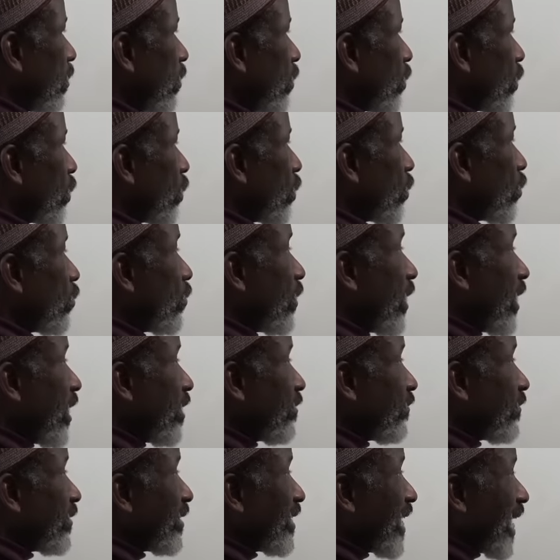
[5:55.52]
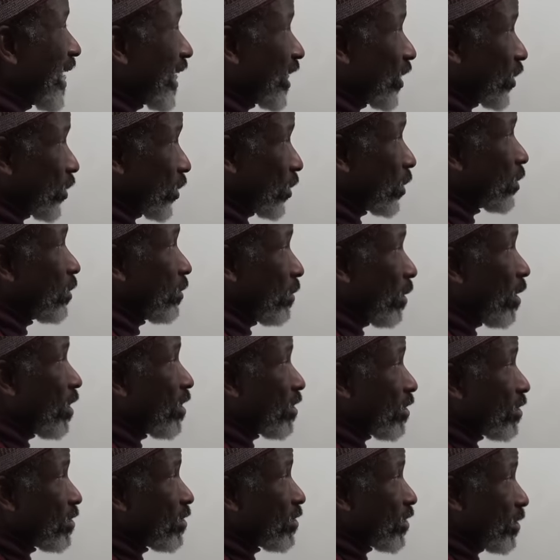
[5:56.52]
do you live next to
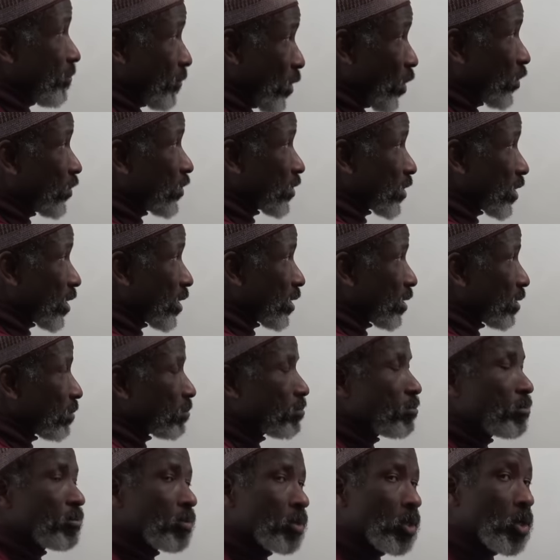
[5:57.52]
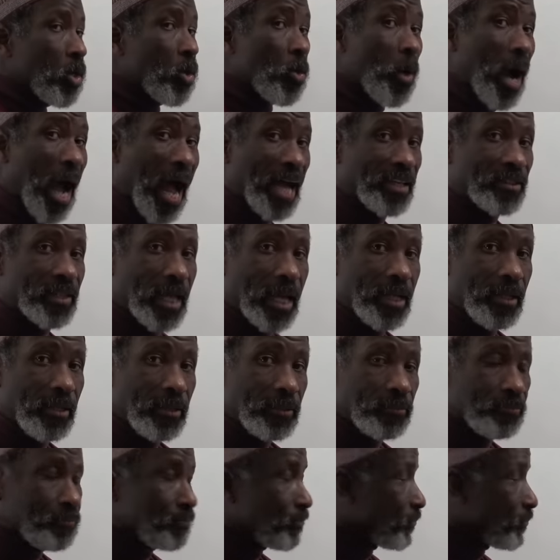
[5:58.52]
the mosque, O Hassan?